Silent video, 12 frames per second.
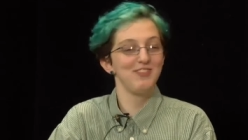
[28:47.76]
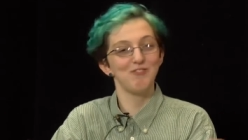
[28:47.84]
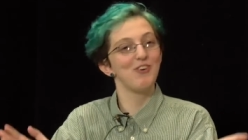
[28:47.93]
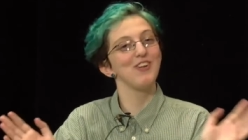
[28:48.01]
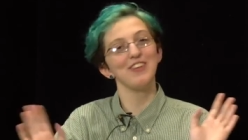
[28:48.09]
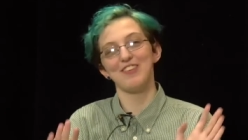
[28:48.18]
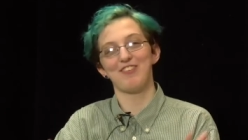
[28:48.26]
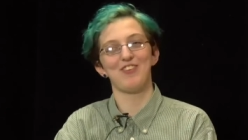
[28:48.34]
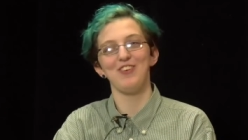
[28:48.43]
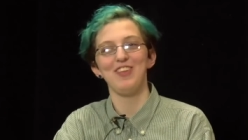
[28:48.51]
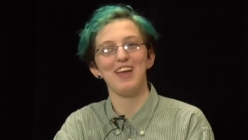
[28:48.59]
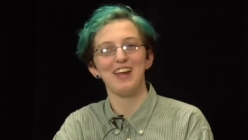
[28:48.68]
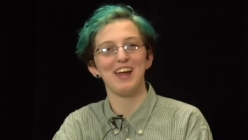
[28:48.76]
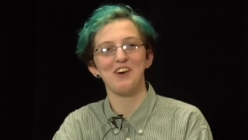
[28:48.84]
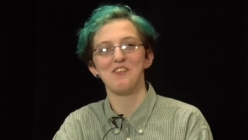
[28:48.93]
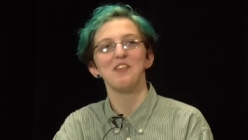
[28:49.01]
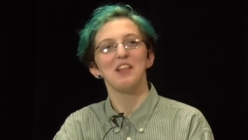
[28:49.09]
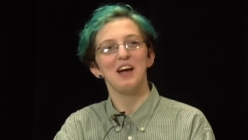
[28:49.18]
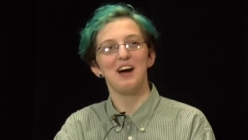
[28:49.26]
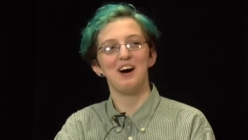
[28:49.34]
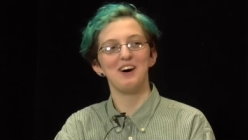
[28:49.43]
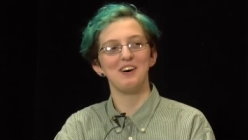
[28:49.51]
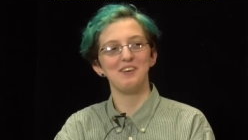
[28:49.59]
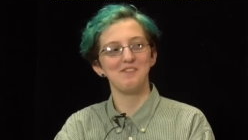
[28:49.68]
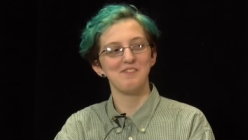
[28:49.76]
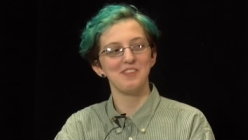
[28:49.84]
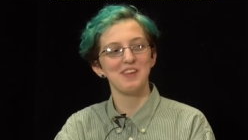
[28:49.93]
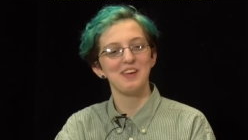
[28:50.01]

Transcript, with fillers: well, it's too late now. Um,